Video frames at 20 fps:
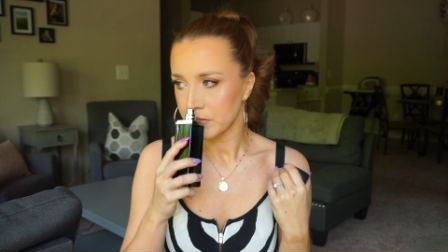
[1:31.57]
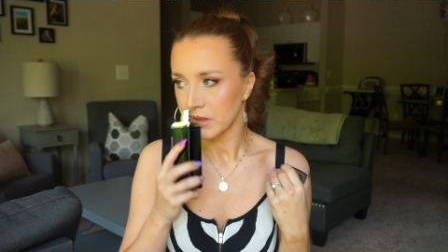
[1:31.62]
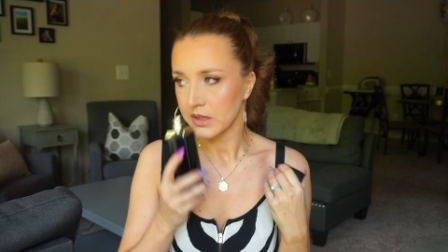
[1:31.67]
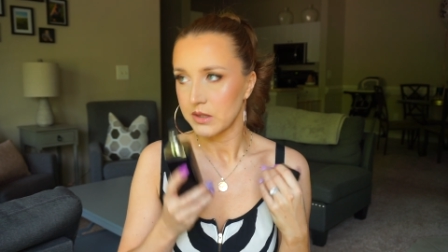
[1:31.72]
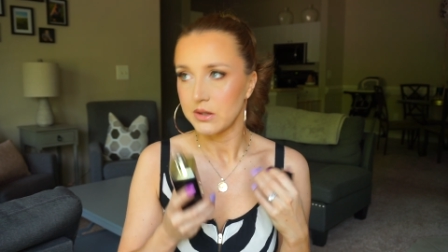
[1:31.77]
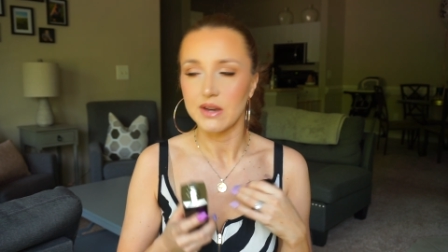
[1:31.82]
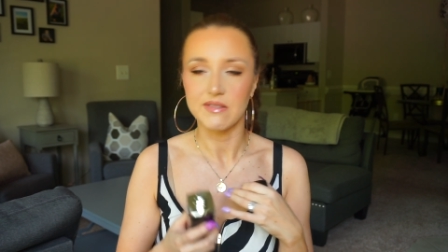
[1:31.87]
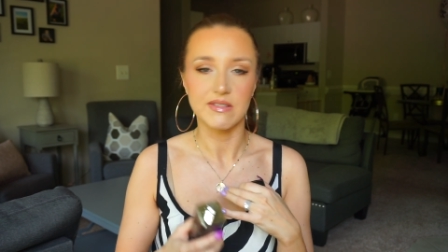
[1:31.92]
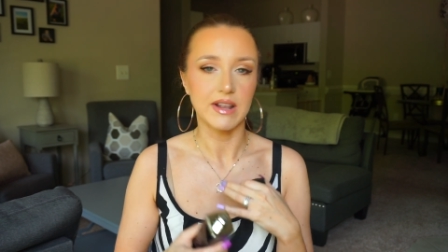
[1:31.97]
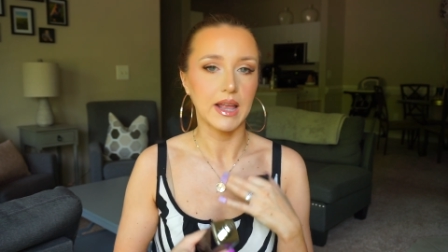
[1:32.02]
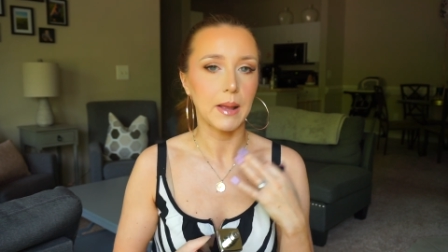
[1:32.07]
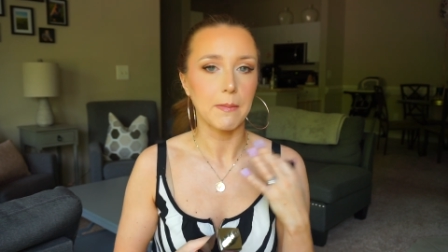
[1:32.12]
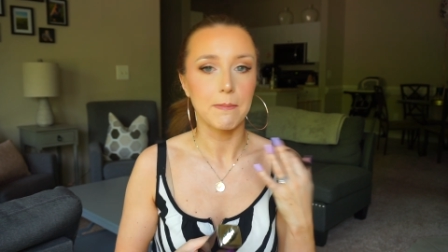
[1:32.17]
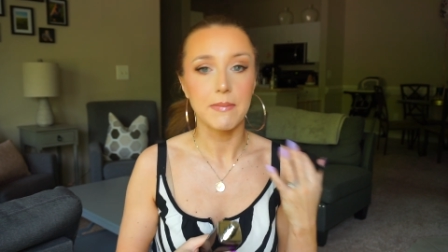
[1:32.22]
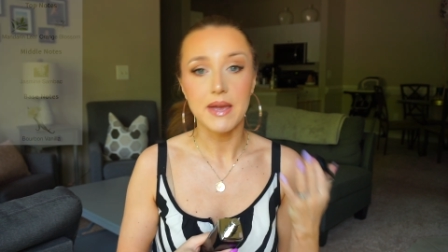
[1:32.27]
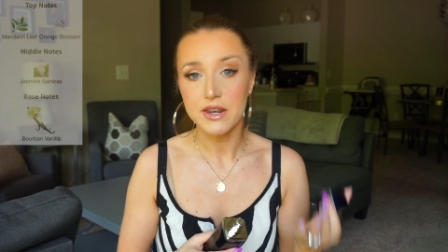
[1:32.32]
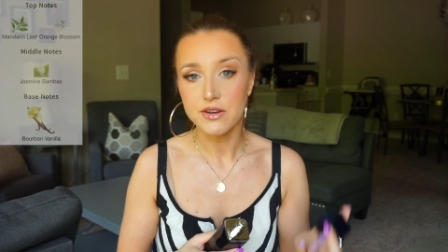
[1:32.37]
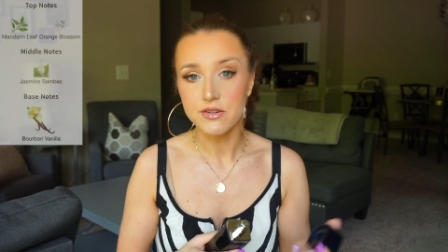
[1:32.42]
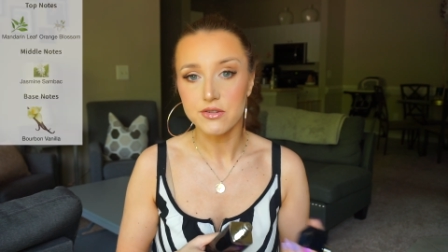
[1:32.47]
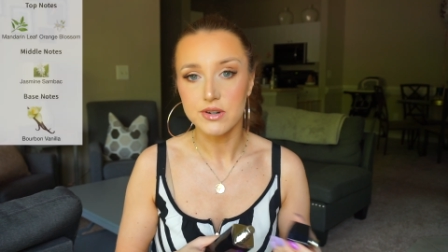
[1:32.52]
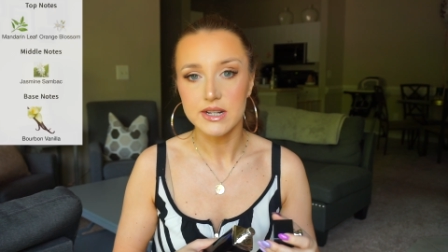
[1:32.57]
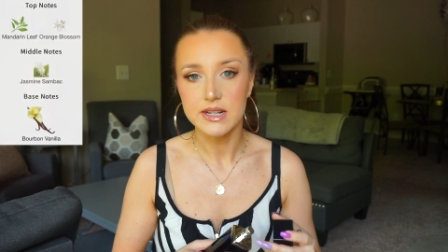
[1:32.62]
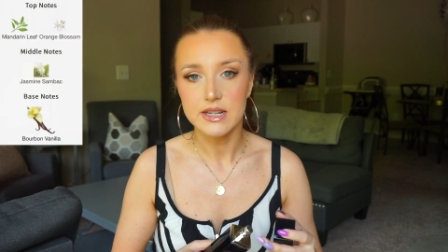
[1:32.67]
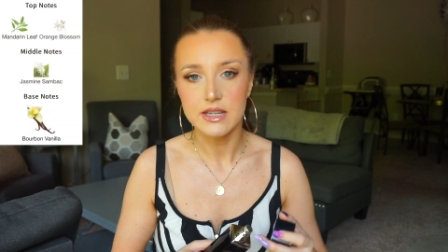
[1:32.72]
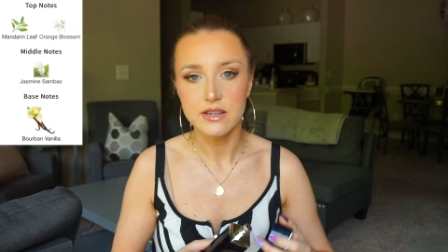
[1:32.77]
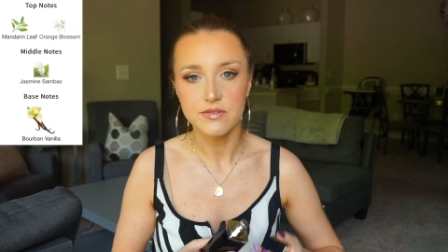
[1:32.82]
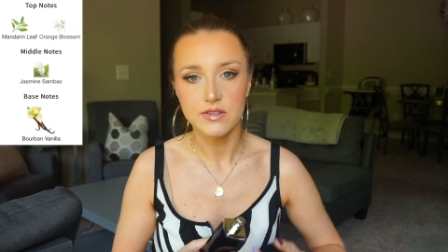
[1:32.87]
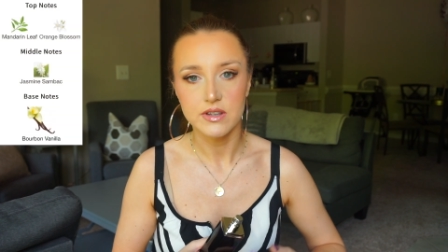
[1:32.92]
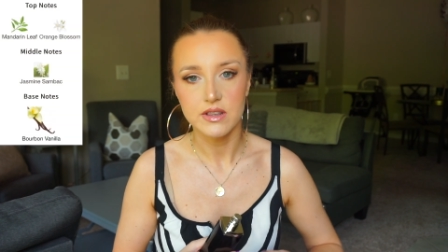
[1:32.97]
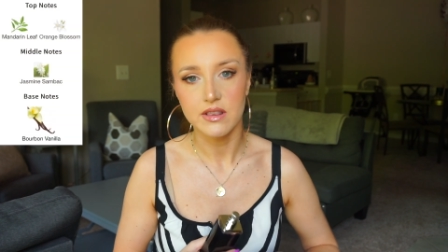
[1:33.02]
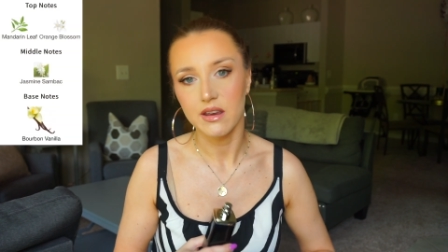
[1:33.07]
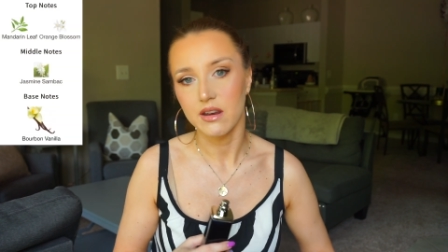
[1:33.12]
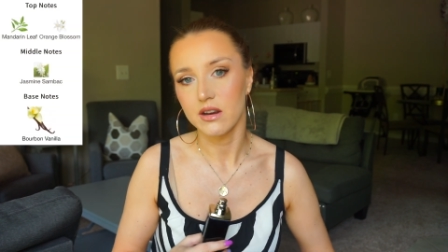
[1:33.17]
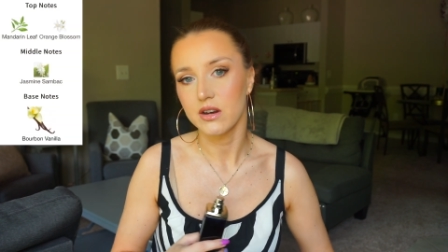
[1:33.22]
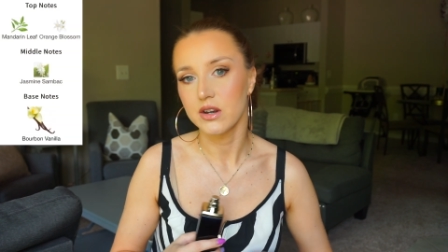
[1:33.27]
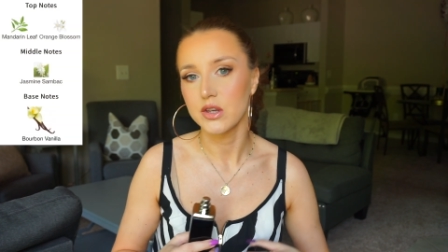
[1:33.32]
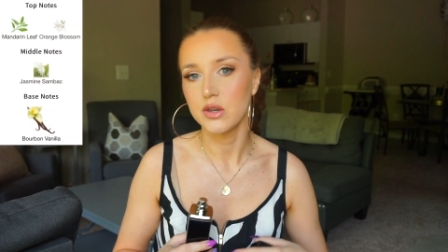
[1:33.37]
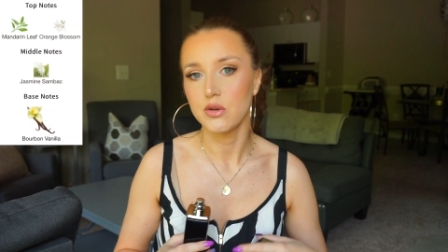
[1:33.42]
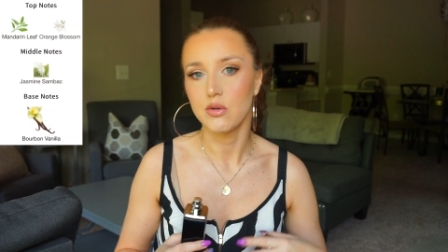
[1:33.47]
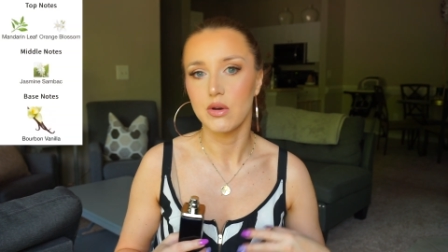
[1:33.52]
You have like mandarin leaf in
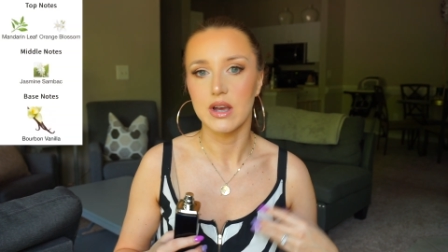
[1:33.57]
there, you